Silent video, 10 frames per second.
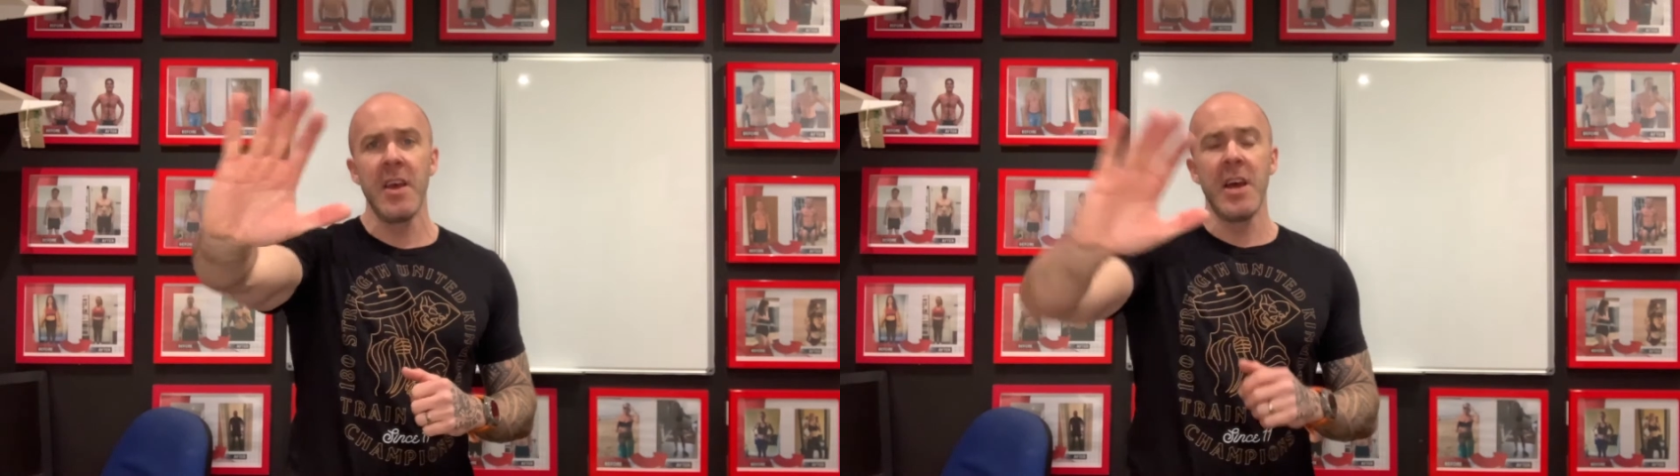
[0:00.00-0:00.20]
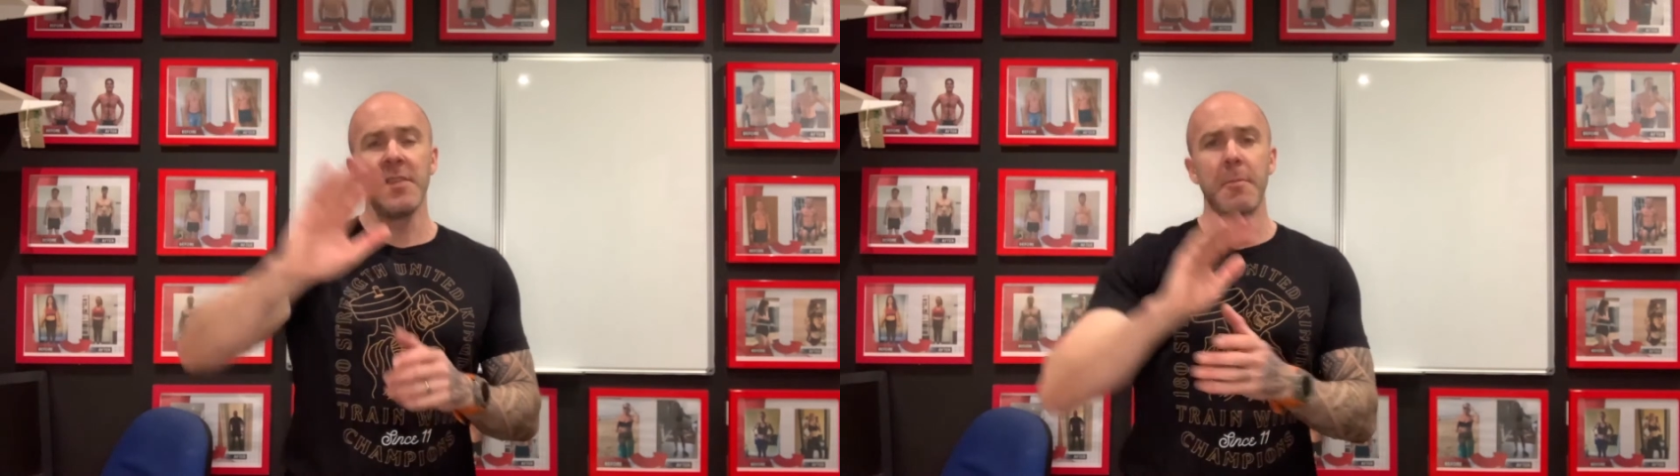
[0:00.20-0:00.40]

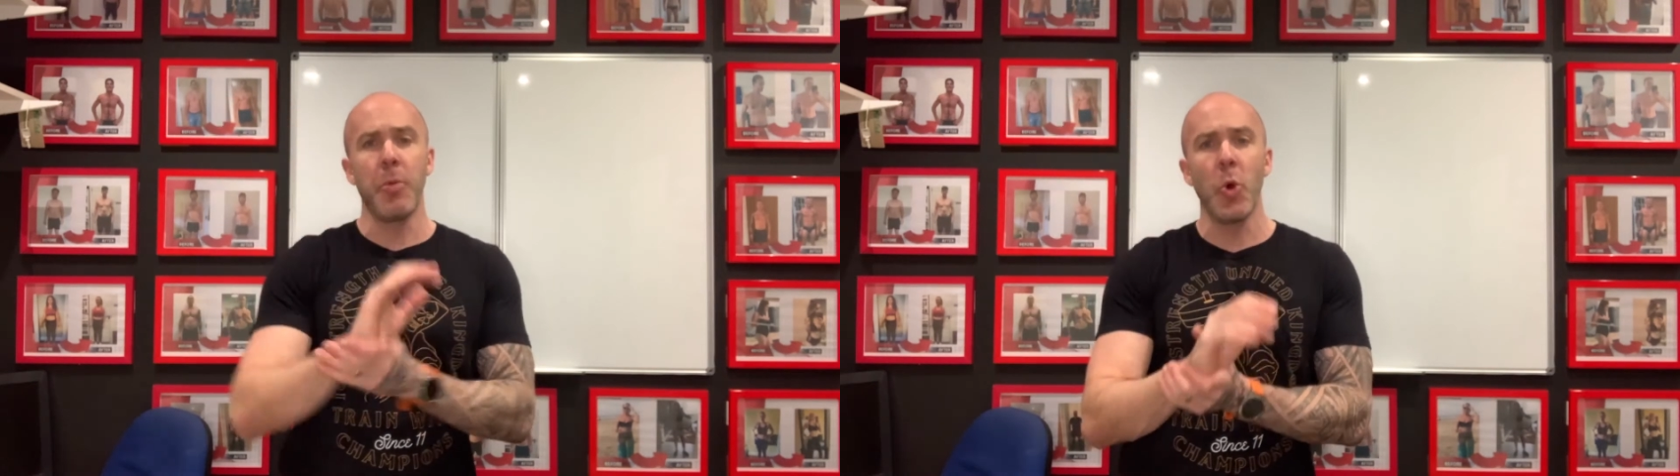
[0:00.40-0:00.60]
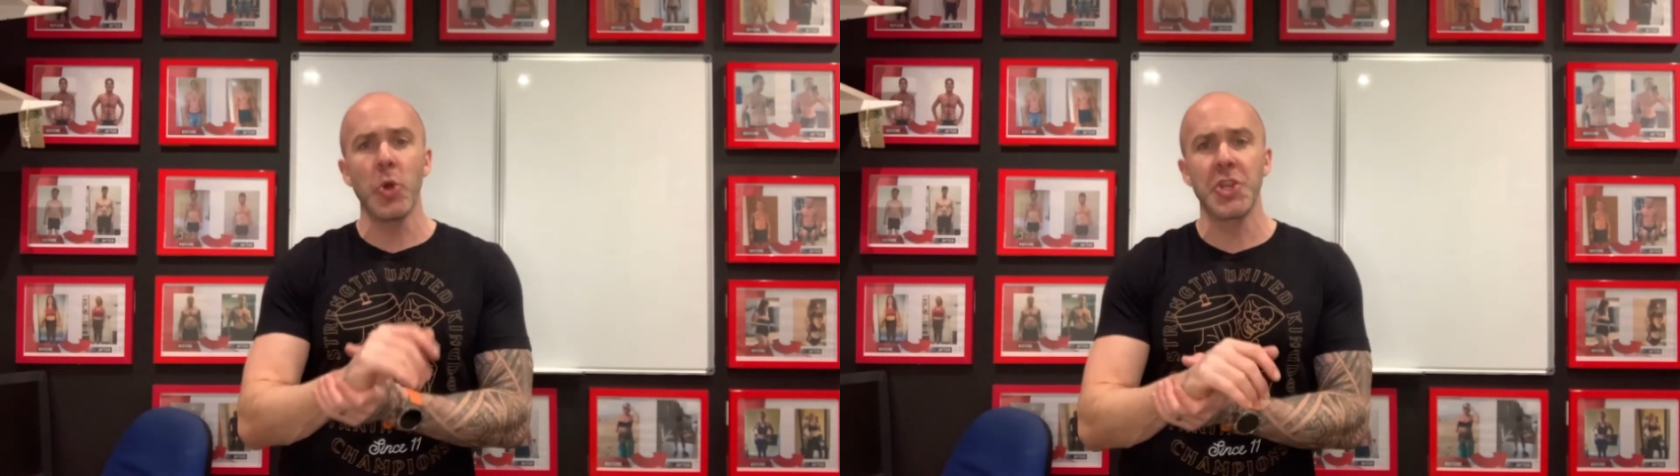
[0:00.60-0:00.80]
as a
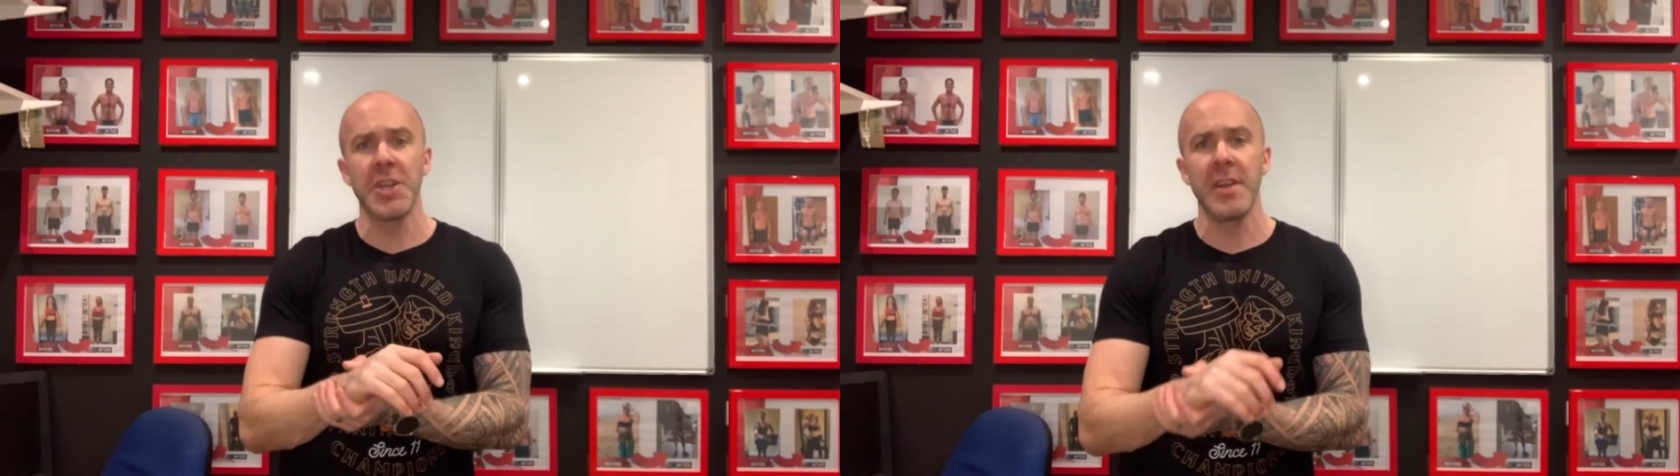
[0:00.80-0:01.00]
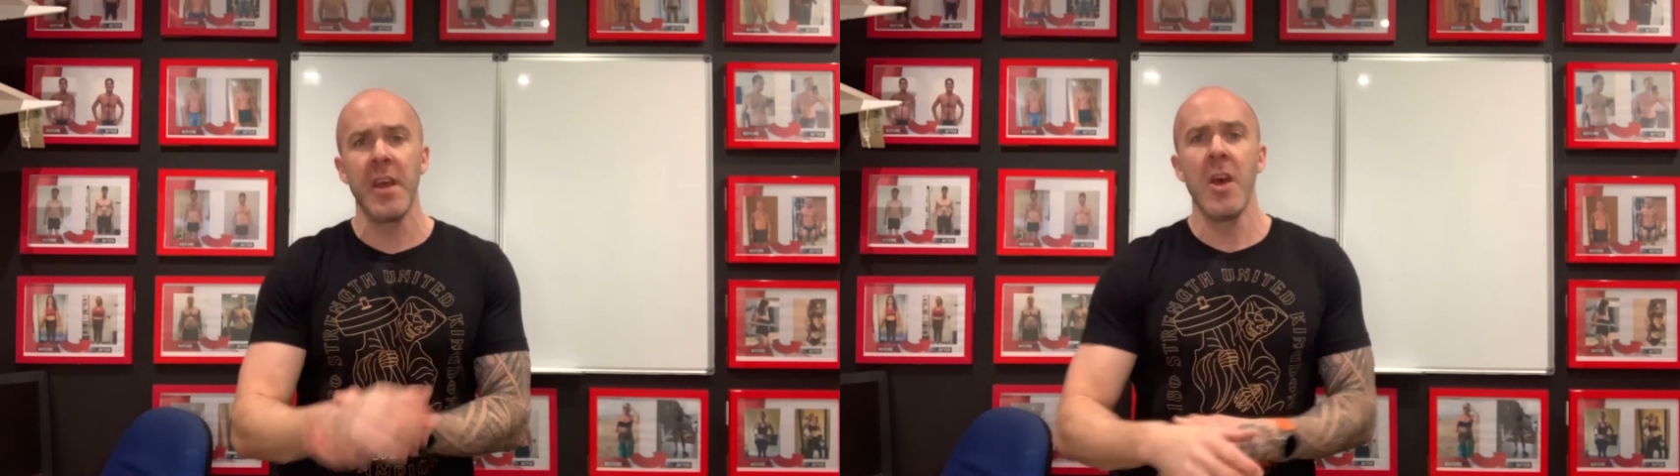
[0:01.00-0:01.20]

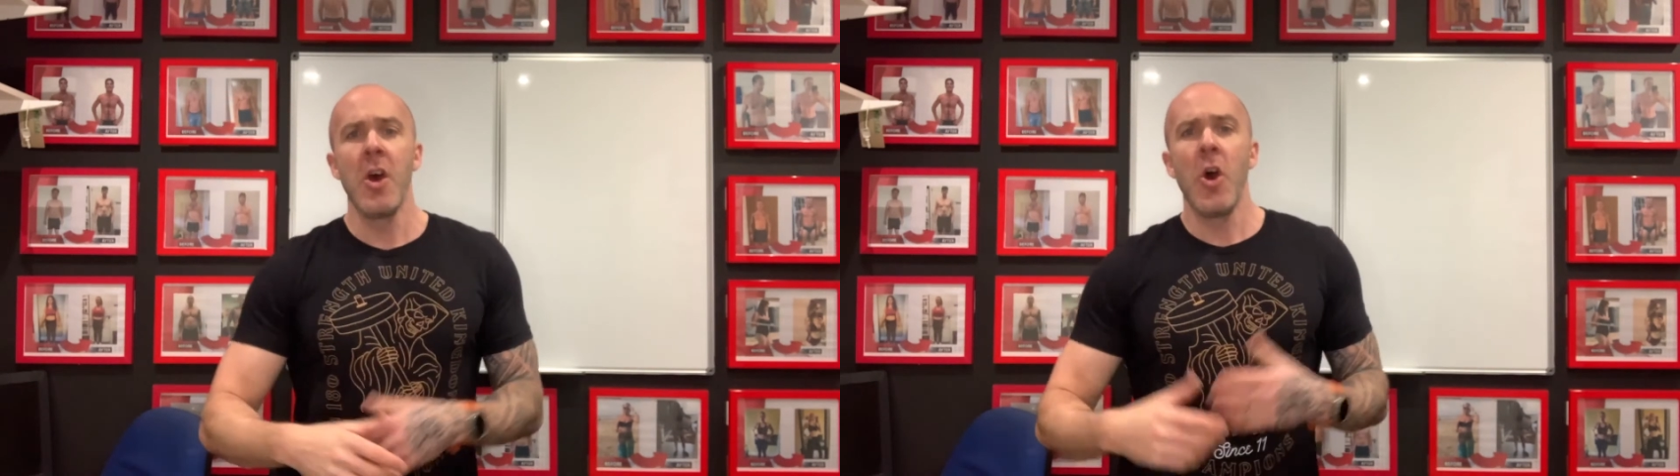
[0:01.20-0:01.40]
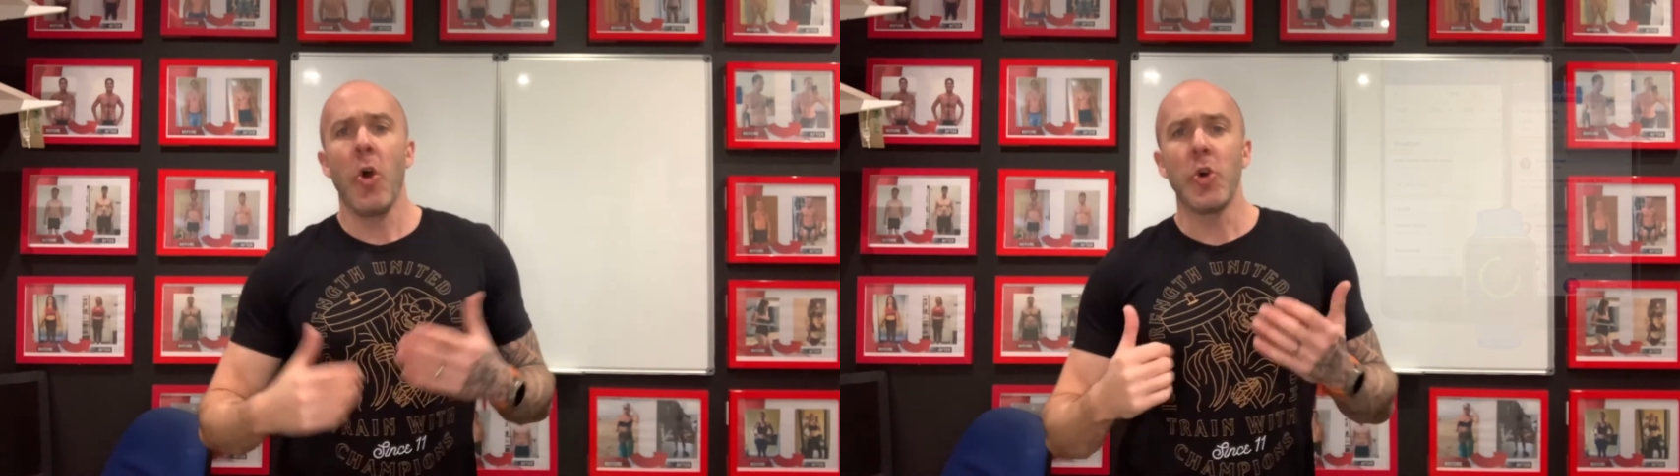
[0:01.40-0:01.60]
portion
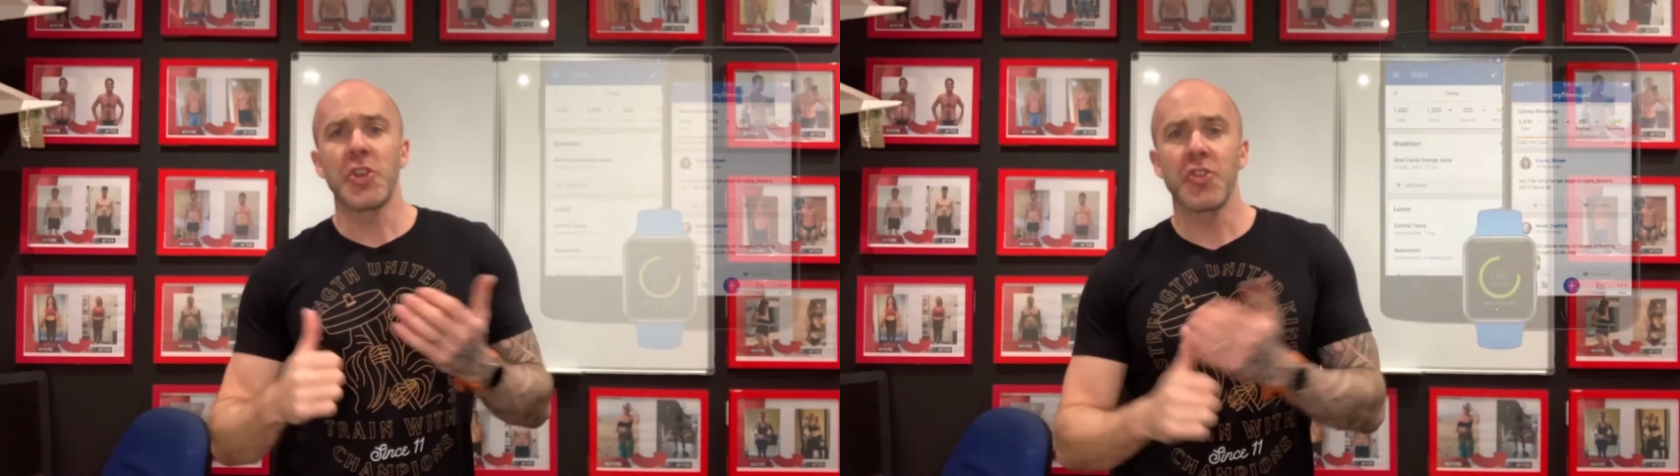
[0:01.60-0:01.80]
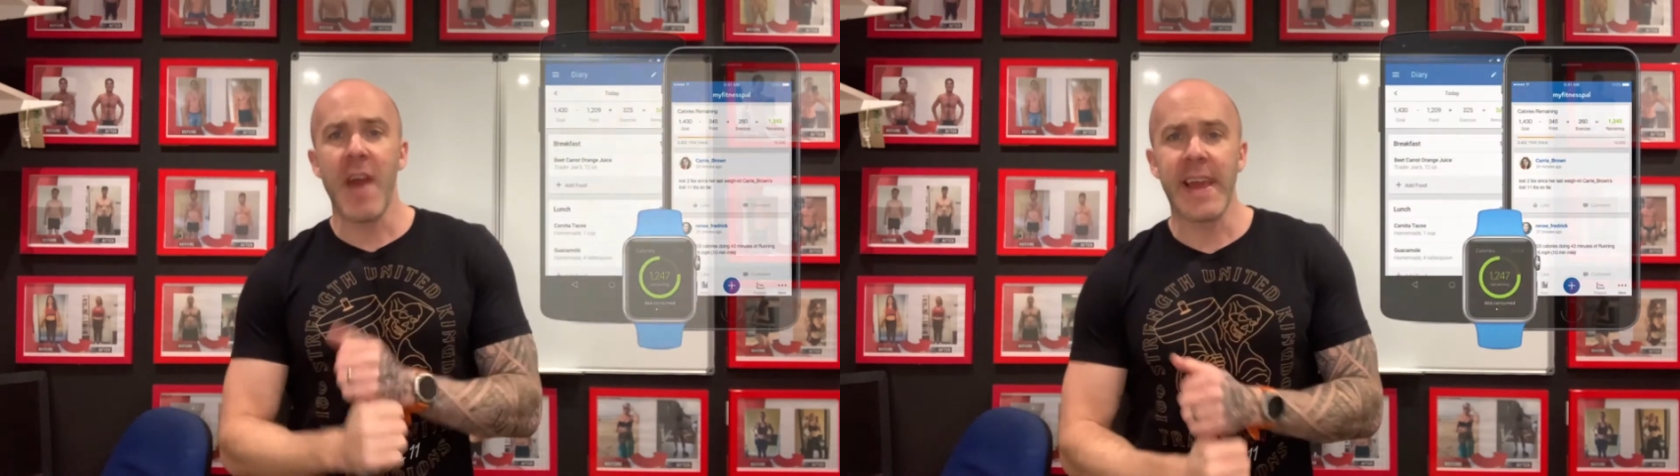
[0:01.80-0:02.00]
or
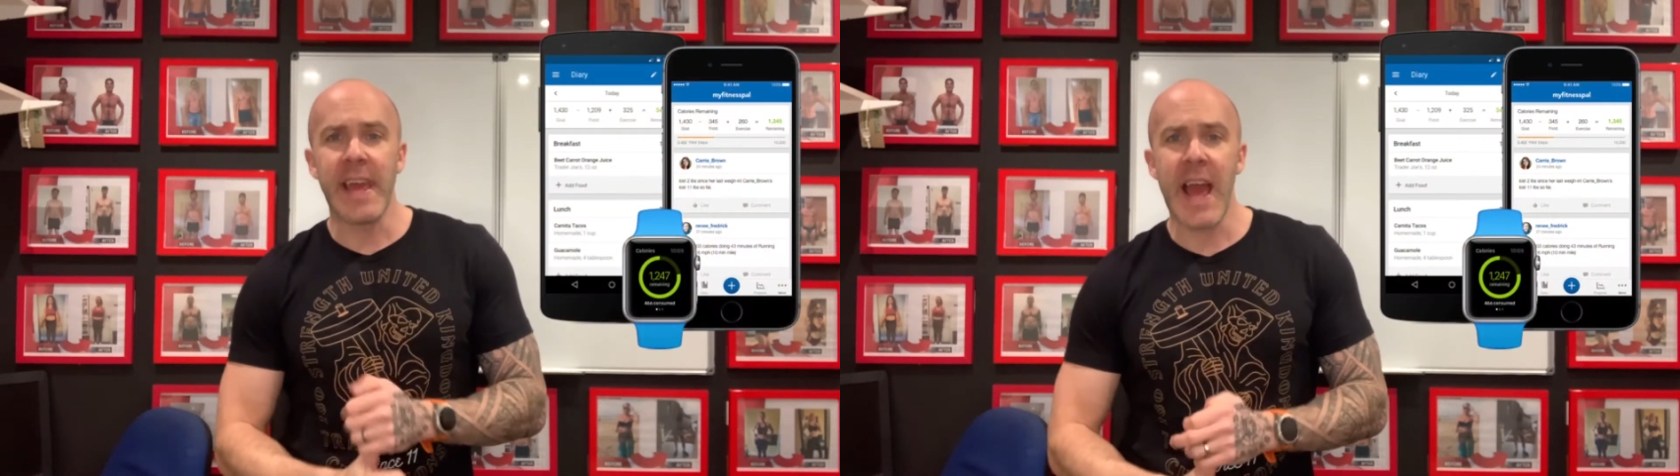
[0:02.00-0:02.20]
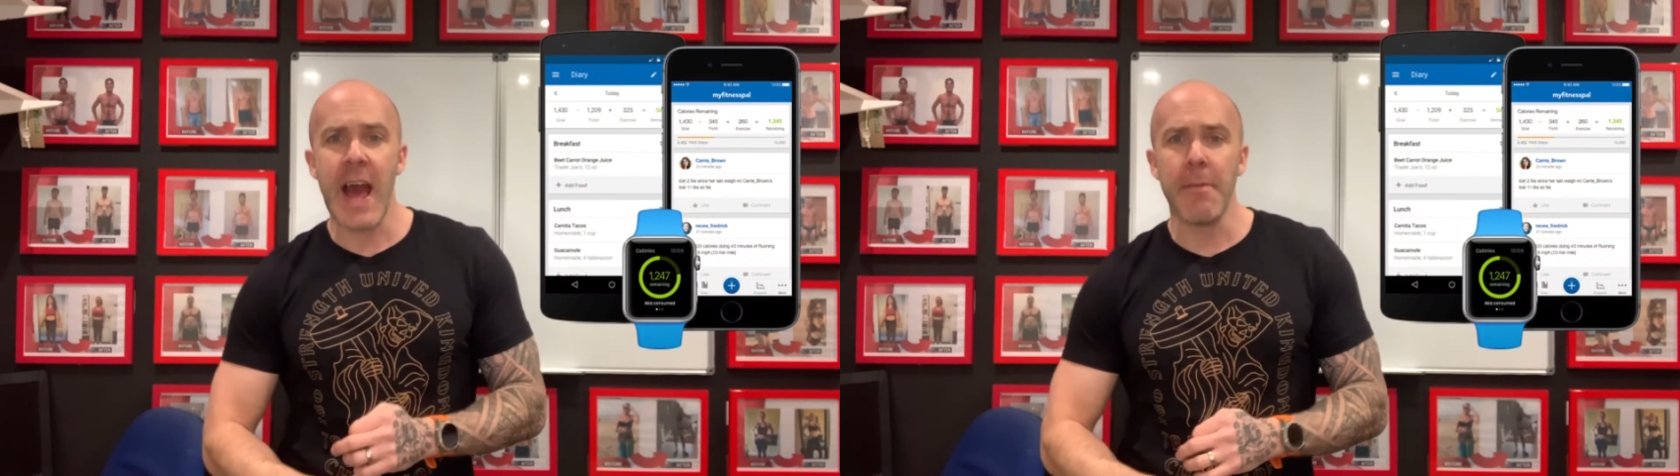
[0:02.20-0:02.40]
tracking
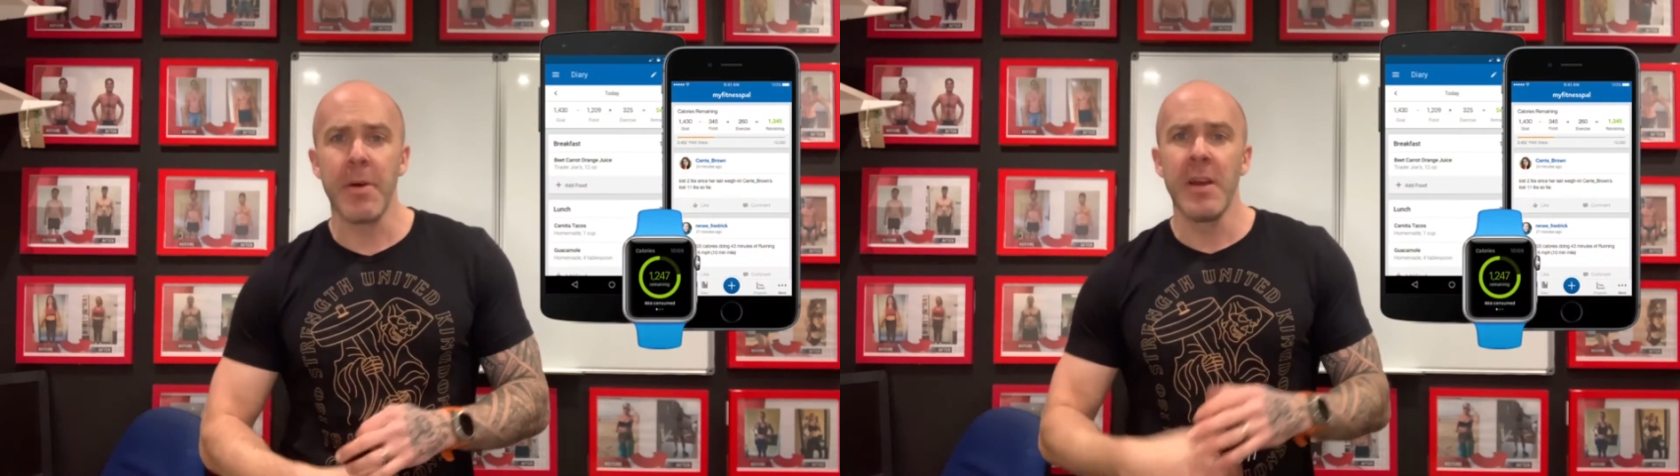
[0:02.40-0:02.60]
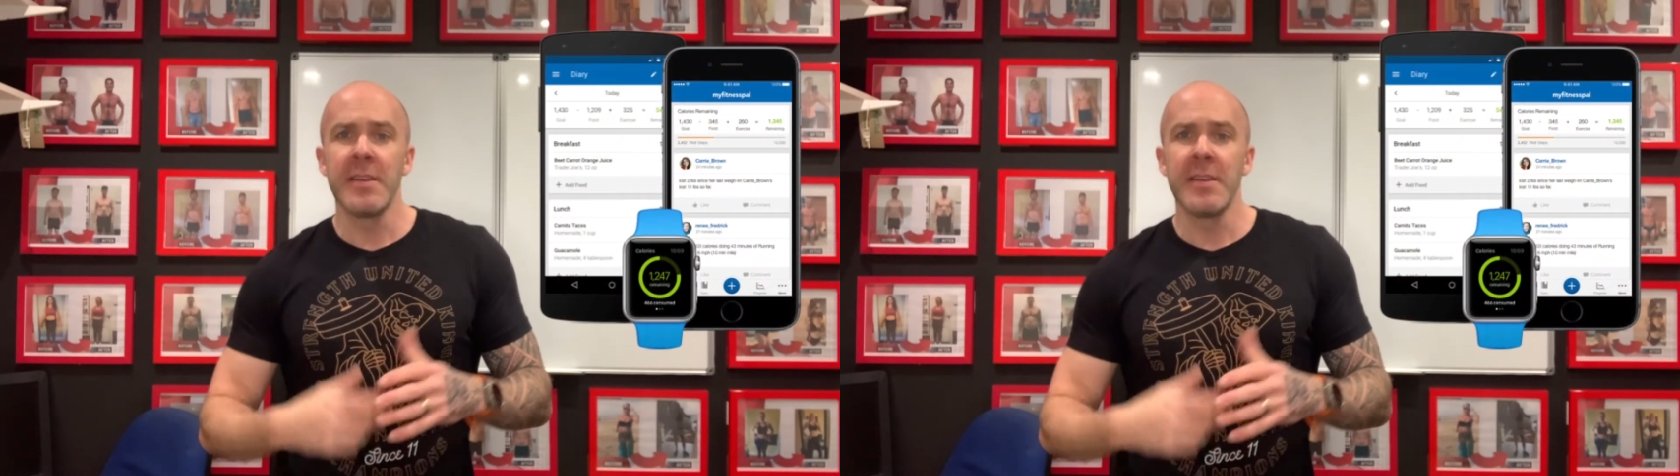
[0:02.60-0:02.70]
app,